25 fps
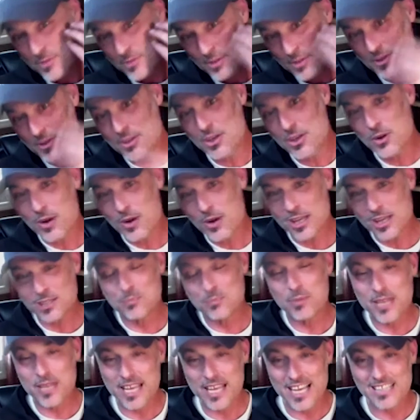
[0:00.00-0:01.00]

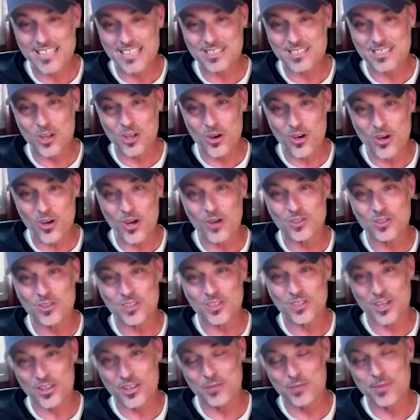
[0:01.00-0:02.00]
USPS logos
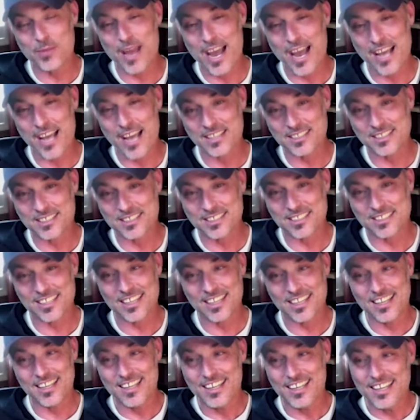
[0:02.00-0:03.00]
on their masks.
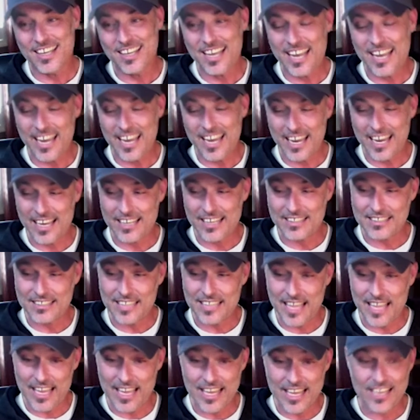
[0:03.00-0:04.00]
And
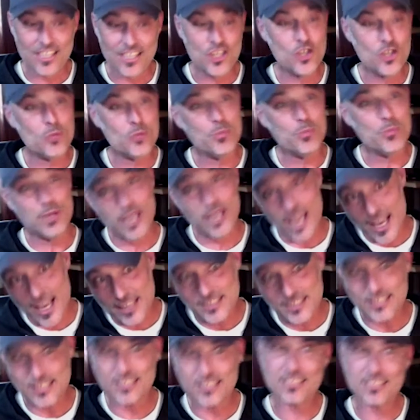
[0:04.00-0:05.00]
then
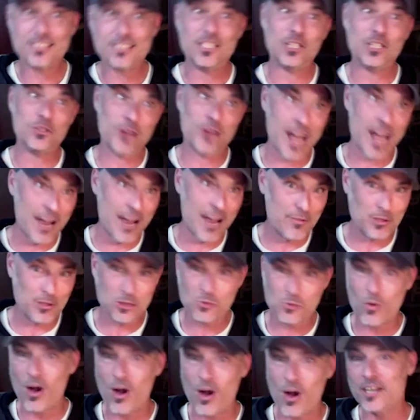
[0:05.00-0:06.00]
UPS, the drivers
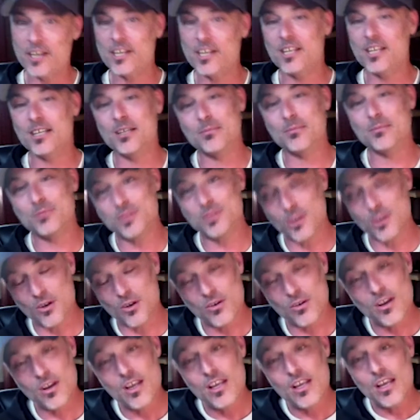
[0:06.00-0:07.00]
wanted them.
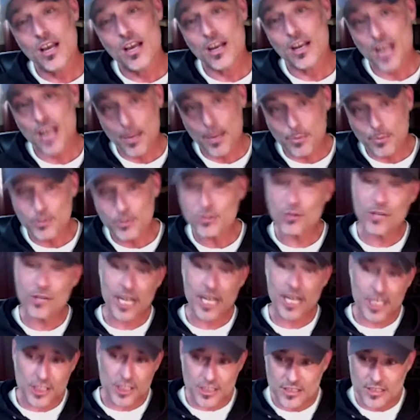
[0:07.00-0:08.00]
So a couple
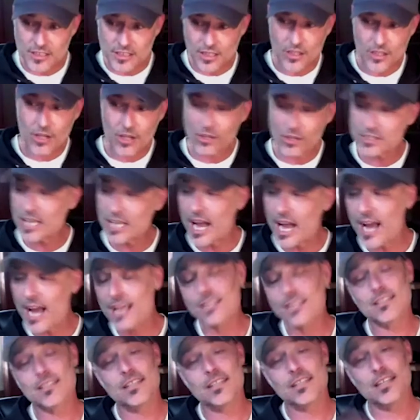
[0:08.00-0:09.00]
donations to those
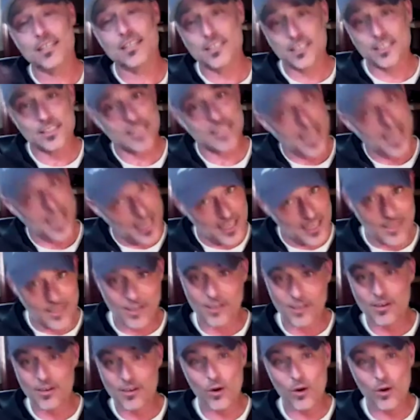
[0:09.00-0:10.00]
guys, and it just kind
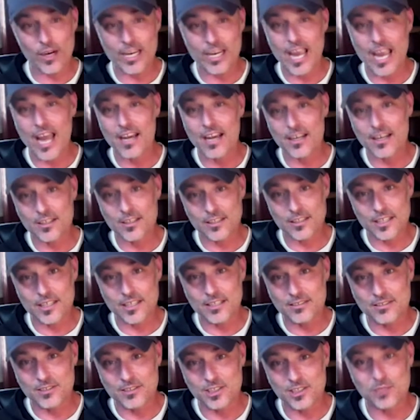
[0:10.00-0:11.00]
of
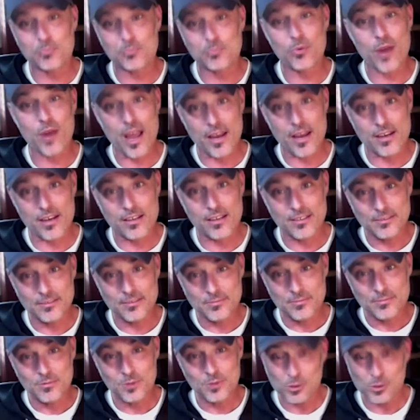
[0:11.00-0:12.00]
organically spread,
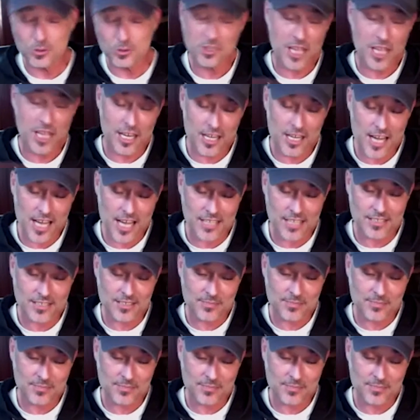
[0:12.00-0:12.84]
which was kind of nice.